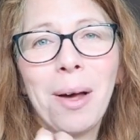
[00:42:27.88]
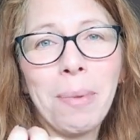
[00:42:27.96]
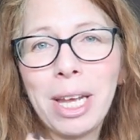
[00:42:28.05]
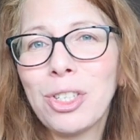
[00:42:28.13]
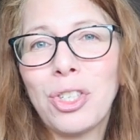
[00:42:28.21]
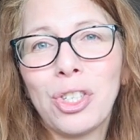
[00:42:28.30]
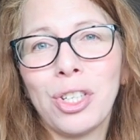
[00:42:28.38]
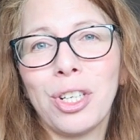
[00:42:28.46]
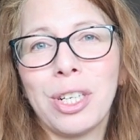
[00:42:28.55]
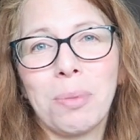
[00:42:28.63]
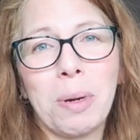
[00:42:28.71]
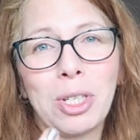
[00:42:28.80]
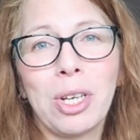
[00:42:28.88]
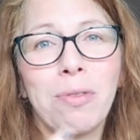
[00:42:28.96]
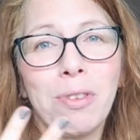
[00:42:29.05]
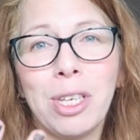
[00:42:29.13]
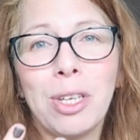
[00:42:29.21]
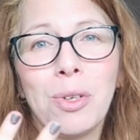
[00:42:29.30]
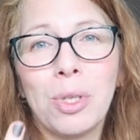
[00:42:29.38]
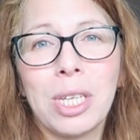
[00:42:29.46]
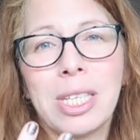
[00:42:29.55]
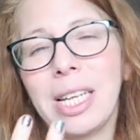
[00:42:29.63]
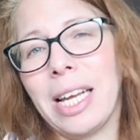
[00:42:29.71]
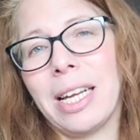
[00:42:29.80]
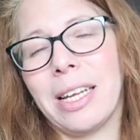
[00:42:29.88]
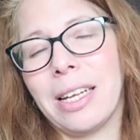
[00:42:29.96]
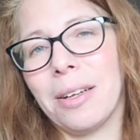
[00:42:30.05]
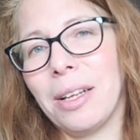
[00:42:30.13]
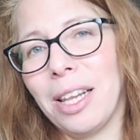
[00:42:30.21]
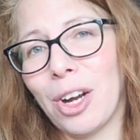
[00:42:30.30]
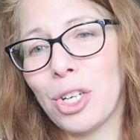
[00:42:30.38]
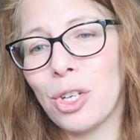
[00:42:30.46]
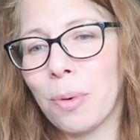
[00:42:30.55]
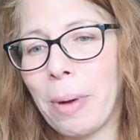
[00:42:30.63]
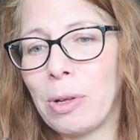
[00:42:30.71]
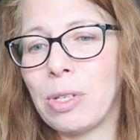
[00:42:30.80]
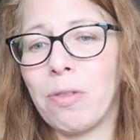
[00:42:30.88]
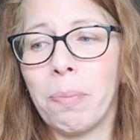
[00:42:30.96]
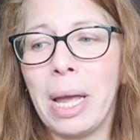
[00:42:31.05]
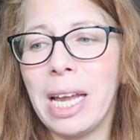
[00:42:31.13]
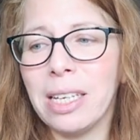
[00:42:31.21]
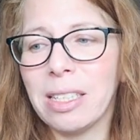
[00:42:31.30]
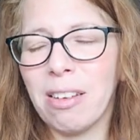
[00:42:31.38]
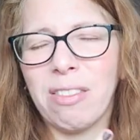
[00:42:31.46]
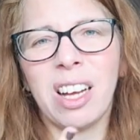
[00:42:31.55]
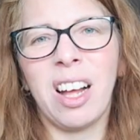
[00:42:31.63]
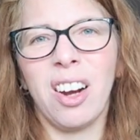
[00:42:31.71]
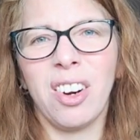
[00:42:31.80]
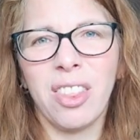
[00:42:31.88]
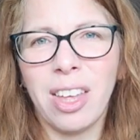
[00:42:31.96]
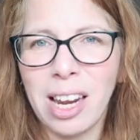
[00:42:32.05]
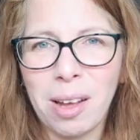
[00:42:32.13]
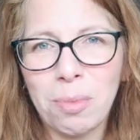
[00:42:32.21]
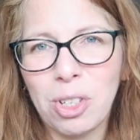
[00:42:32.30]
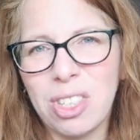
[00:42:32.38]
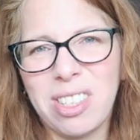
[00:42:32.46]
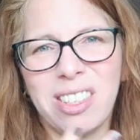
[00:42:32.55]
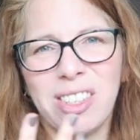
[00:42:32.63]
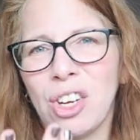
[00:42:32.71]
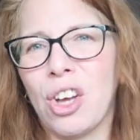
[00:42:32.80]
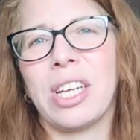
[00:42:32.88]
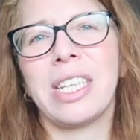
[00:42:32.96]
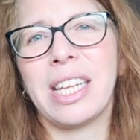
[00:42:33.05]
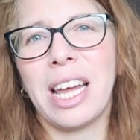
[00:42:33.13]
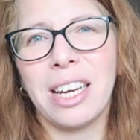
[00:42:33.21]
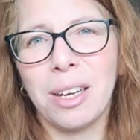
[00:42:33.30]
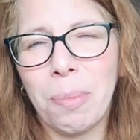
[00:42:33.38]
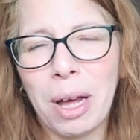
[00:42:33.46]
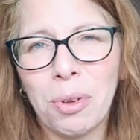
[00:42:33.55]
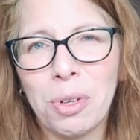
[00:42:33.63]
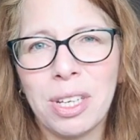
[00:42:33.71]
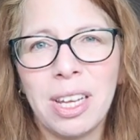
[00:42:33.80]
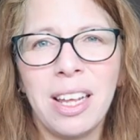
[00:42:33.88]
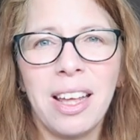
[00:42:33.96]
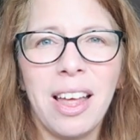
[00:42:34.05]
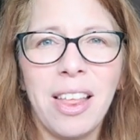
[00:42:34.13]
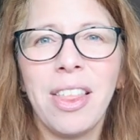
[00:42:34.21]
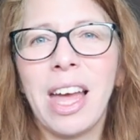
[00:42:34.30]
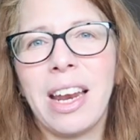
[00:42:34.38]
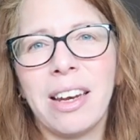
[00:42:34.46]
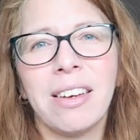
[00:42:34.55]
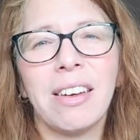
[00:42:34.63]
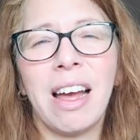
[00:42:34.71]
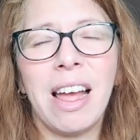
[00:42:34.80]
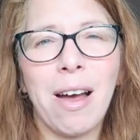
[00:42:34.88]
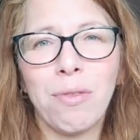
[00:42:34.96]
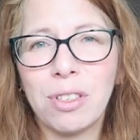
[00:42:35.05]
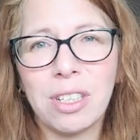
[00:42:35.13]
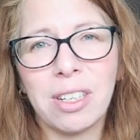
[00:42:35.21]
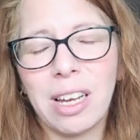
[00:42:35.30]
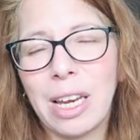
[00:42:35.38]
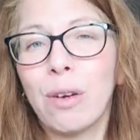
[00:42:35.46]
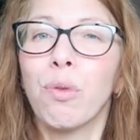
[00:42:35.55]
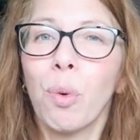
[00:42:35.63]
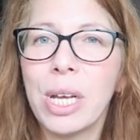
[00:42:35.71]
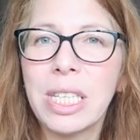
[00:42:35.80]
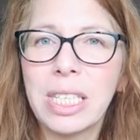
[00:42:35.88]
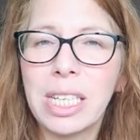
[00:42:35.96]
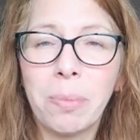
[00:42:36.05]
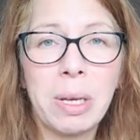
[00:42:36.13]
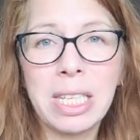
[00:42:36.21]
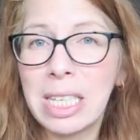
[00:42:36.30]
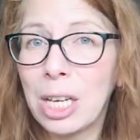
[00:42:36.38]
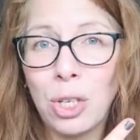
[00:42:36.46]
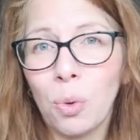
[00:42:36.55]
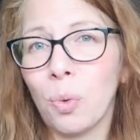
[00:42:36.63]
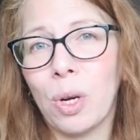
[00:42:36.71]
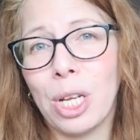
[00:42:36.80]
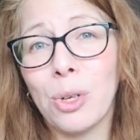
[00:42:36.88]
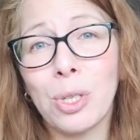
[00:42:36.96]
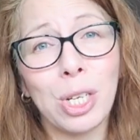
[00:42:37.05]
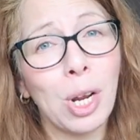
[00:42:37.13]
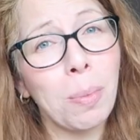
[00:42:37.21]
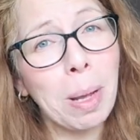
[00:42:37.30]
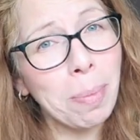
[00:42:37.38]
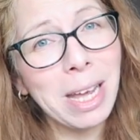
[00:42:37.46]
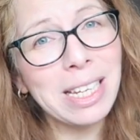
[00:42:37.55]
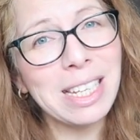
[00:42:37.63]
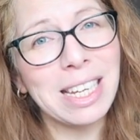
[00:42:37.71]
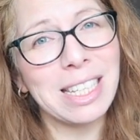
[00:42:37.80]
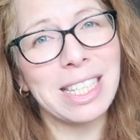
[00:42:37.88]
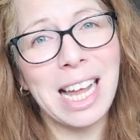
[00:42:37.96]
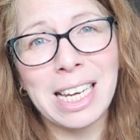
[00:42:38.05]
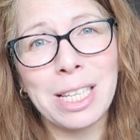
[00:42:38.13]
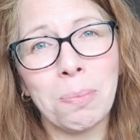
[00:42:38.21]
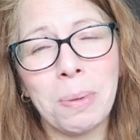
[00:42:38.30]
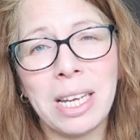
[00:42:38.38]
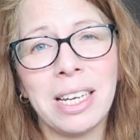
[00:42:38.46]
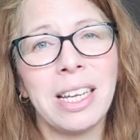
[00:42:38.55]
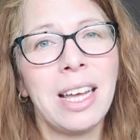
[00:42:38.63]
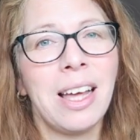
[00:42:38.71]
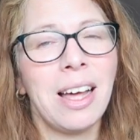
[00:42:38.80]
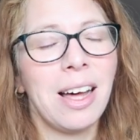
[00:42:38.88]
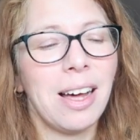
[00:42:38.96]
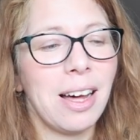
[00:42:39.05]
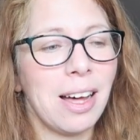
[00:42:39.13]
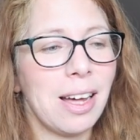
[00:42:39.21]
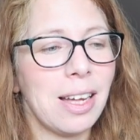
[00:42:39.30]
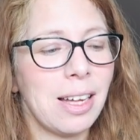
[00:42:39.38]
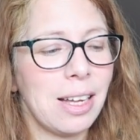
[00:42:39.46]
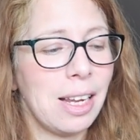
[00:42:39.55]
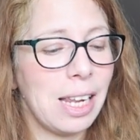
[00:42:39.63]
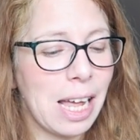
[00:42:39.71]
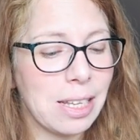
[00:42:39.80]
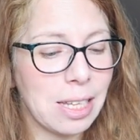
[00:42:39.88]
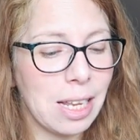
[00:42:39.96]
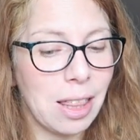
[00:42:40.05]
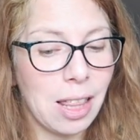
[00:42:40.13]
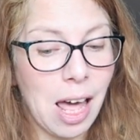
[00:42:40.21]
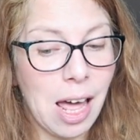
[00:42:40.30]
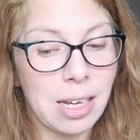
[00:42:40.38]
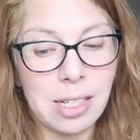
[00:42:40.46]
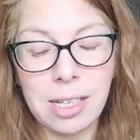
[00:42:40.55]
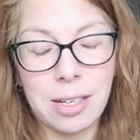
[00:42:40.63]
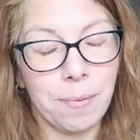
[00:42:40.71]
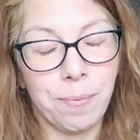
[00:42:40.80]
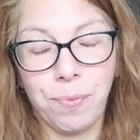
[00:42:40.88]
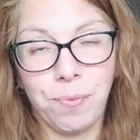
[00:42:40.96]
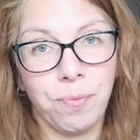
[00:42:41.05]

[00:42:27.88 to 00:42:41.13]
a mixture, especially if it uses like larger amounts of paint of a color that I'm just not excited about, and then I have to kind of waste it because I don't want to use it on my paintings. That has been uh, a lesson that